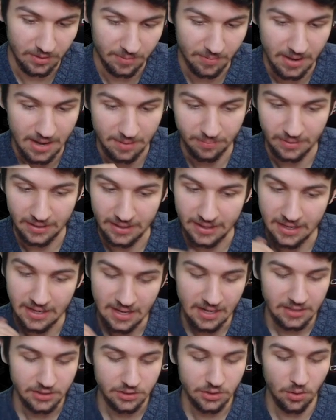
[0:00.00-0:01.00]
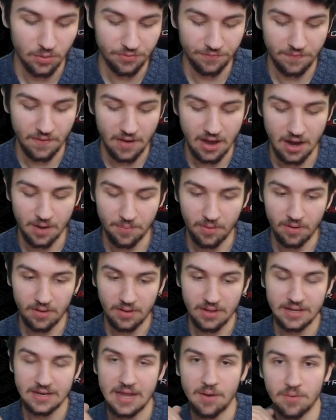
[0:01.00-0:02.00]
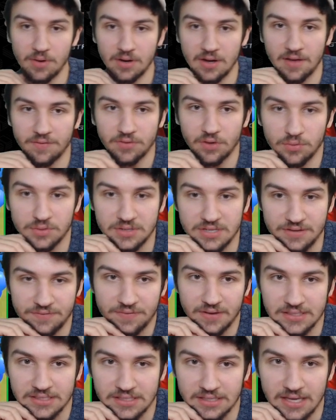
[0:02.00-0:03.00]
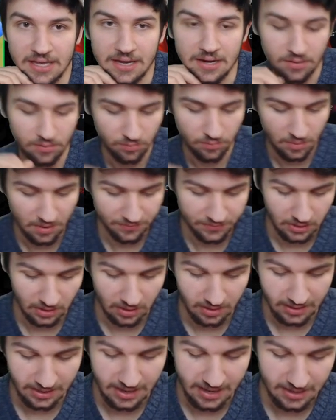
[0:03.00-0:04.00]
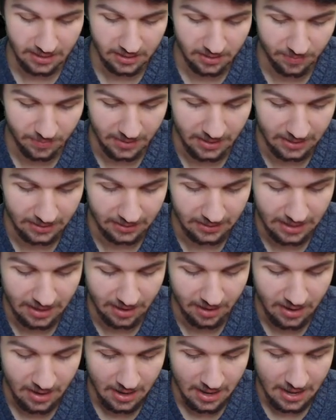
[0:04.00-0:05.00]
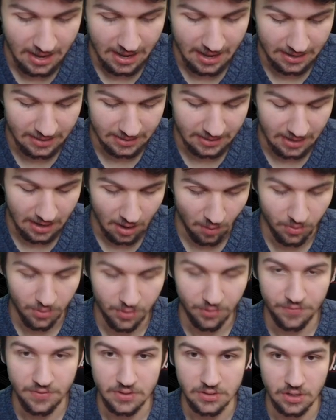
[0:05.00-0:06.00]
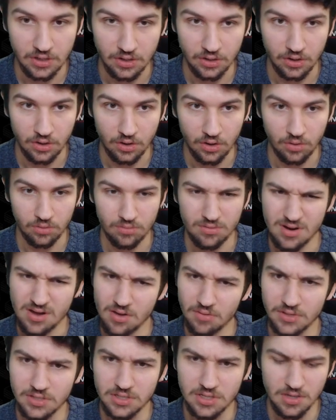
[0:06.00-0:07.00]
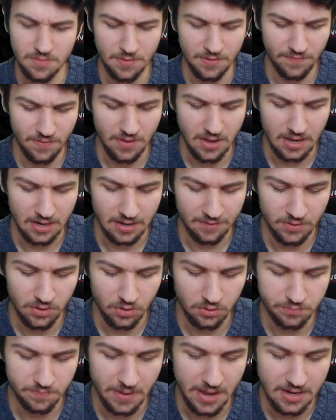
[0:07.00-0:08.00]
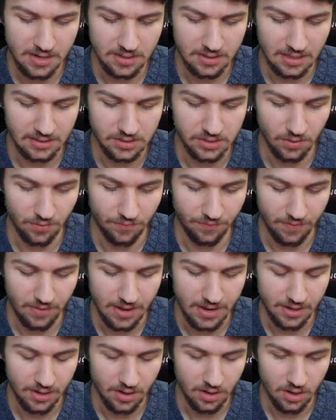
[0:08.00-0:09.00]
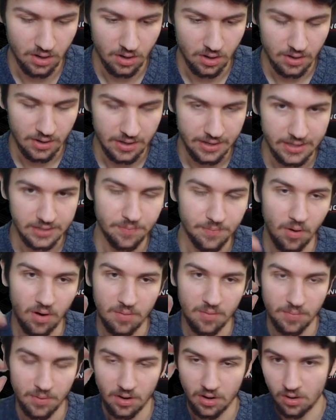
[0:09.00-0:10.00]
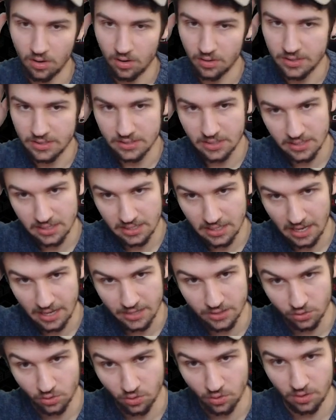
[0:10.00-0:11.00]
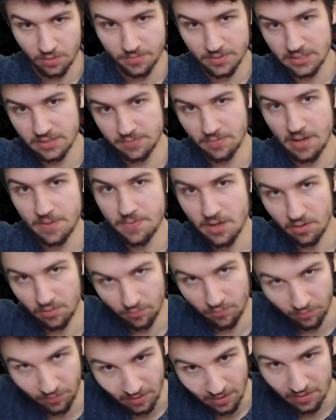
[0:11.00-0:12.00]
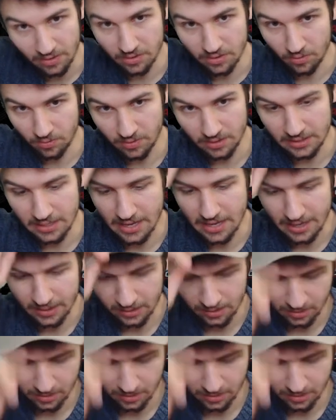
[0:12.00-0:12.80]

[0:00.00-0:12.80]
bad play. Let's go with the fireball. And now we're going to have to go defense again. Rough starting hand at the beginning there. And I wonder if he's going to go... No, this is going to be fine. If he goes Bandit, that's still fine. He has Barb Barrel. He's got the Ice Golem. This might be a very annoying deck.